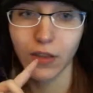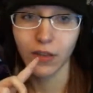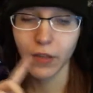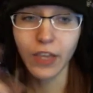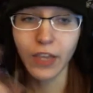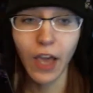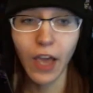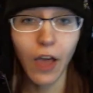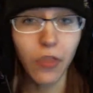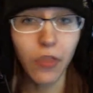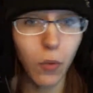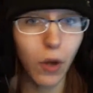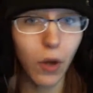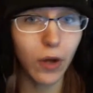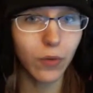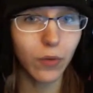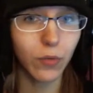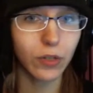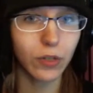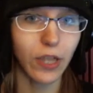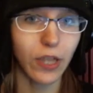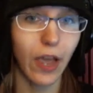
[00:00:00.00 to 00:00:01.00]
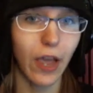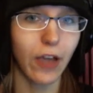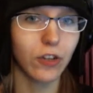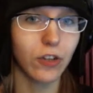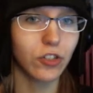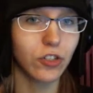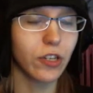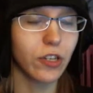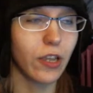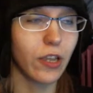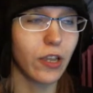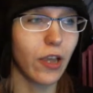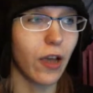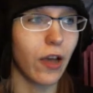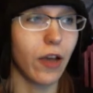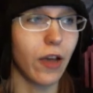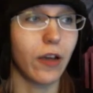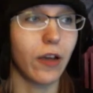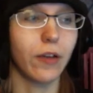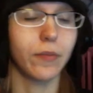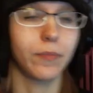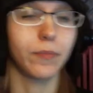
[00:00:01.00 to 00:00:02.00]
other one was actually
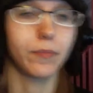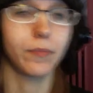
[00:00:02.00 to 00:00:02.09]
the